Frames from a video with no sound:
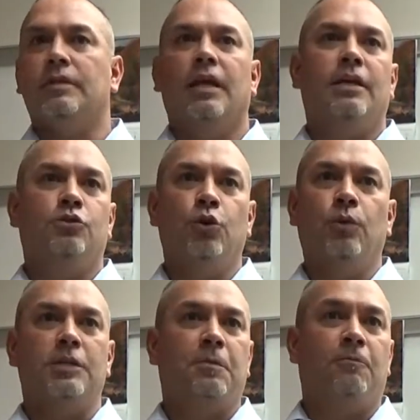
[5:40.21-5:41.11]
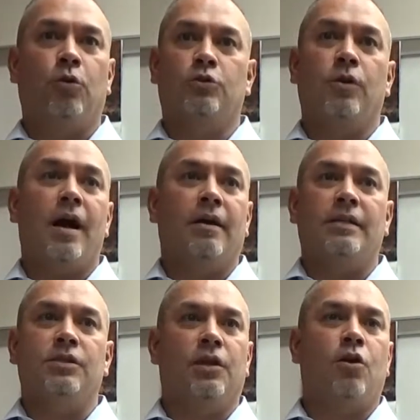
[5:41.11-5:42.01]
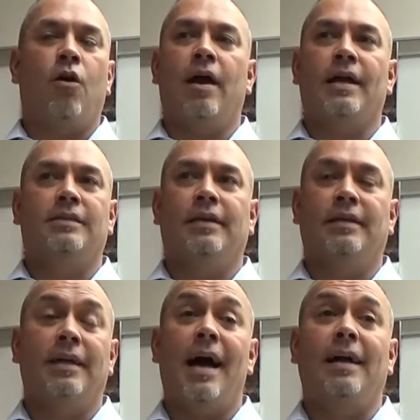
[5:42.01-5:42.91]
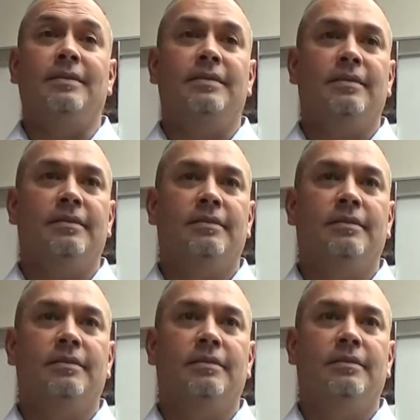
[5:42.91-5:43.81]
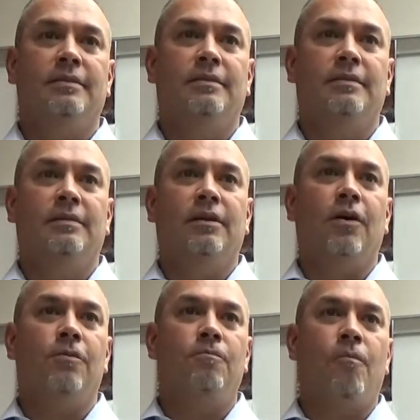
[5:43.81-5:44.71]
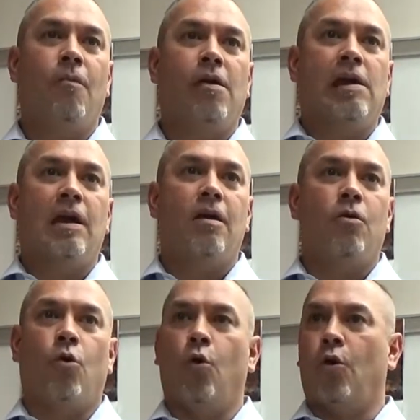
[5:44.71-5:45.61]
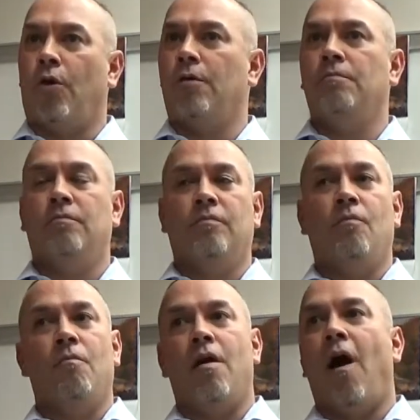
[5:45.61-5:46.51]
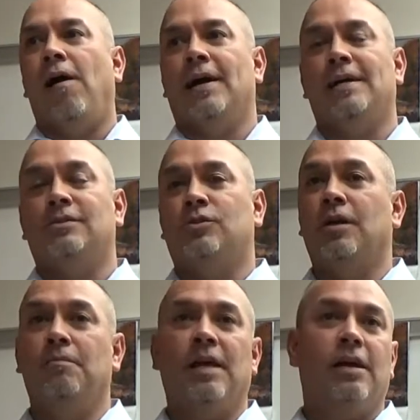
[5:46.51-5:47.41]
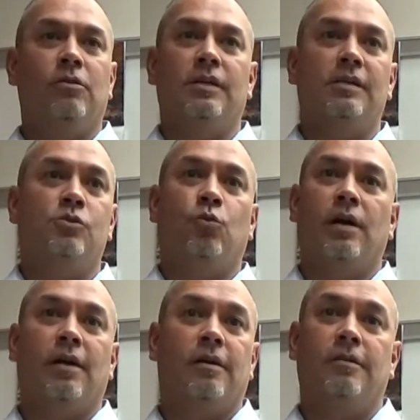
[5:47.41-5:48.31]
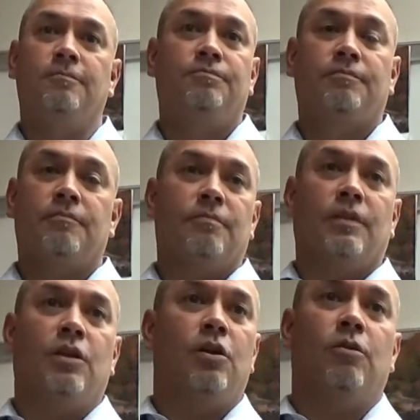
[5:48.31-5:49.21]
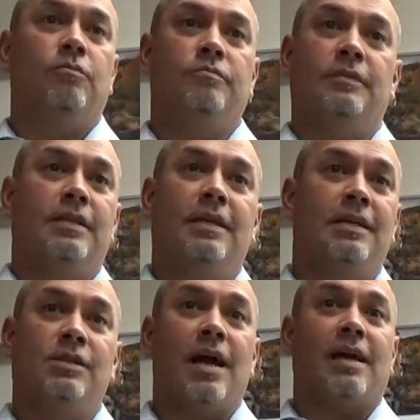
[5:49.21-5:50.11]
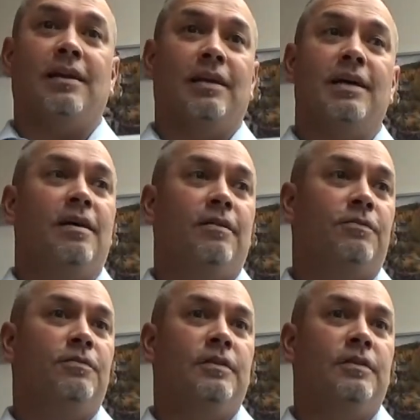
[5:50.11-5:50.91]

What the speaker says: and 2 weeks before trial gets in a car accident and dies. You know? Or has some illness where, you know, he's not going to live.